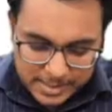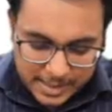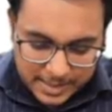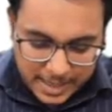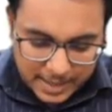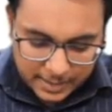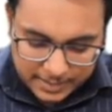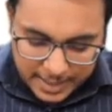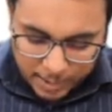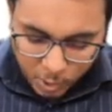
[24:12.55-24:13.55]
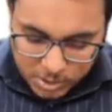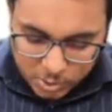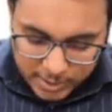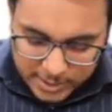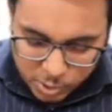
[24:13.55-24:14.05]
said that there also
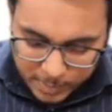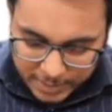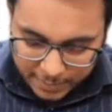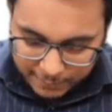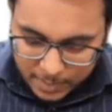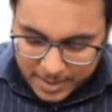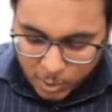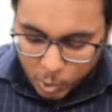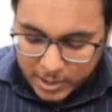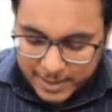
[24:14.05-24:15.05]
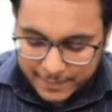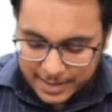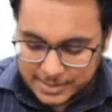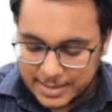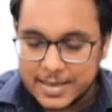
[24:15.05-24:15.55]
needs to be the women-only
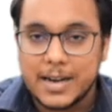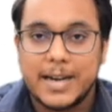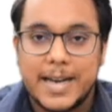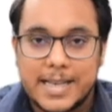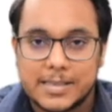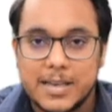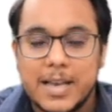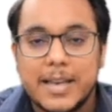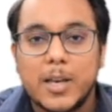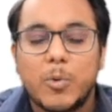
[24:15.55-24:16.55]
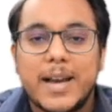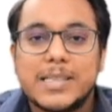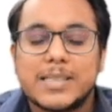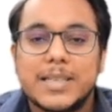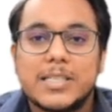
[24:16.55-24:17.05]
vaccine days. Now guys,
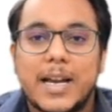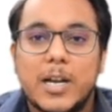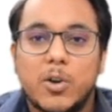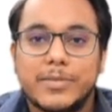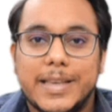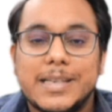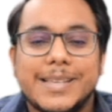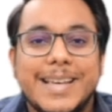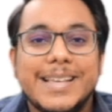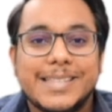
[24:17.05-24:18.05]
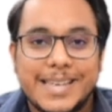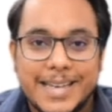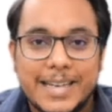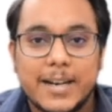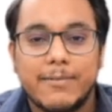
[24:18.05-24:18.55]
such kind of things is
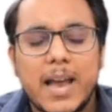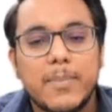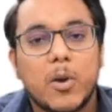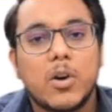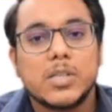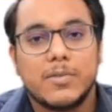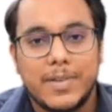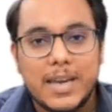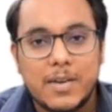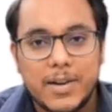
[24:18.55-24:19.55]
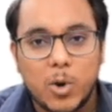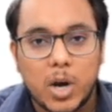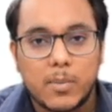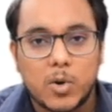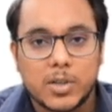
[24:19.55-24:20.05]
needed. Why? Because when we talk
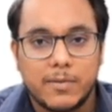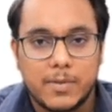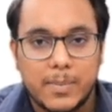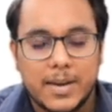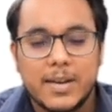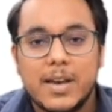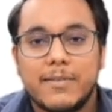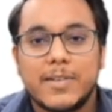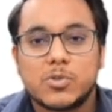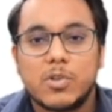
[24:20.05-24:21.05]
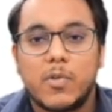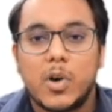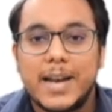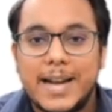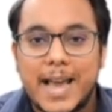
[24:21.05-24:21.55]
about the women, first of all,
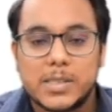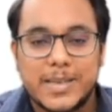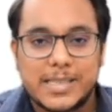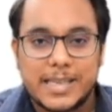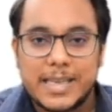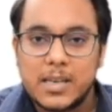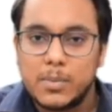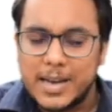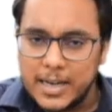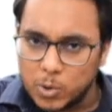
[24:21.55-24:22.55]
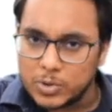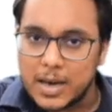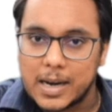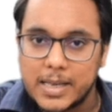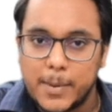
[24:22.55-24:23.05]
it has been seen into
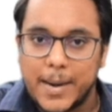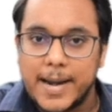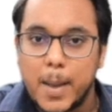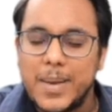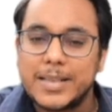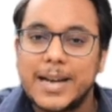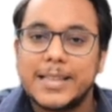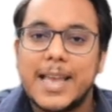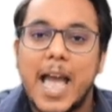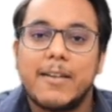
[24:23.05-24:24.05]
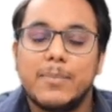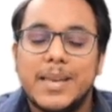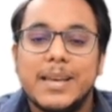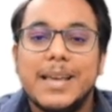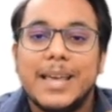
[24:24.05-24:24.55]
the earlier pandemic that they have
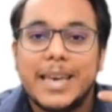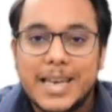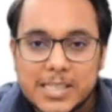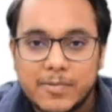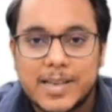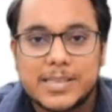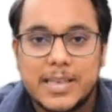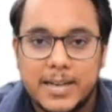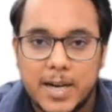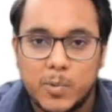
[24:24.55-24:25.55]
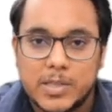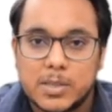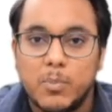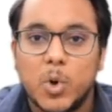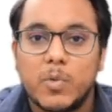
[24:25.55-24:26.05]
been less vaccinated ones.
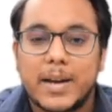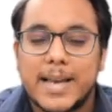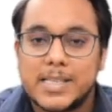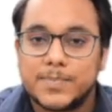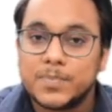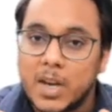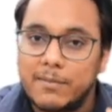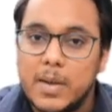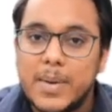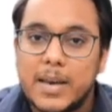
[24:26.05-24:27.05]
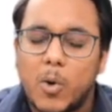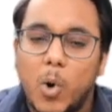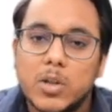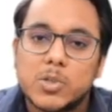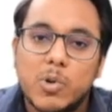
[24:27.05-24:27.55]
Moreover guys, women
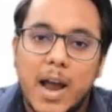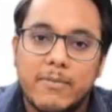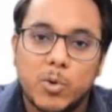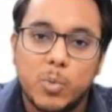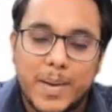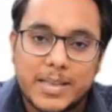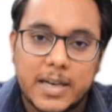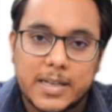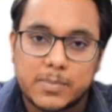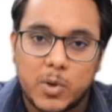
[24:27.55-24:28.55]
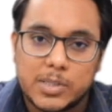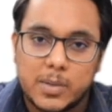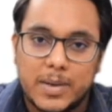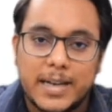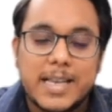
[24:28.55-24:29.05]
also have to pay the
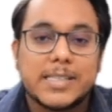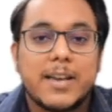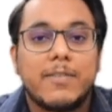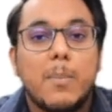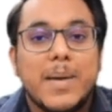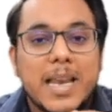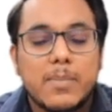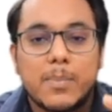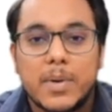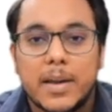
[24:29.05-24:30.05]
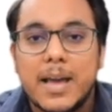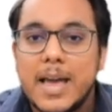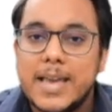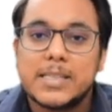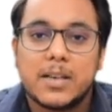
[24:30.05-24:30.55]
responsibilities if a male member
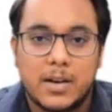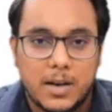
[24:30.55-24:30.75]
is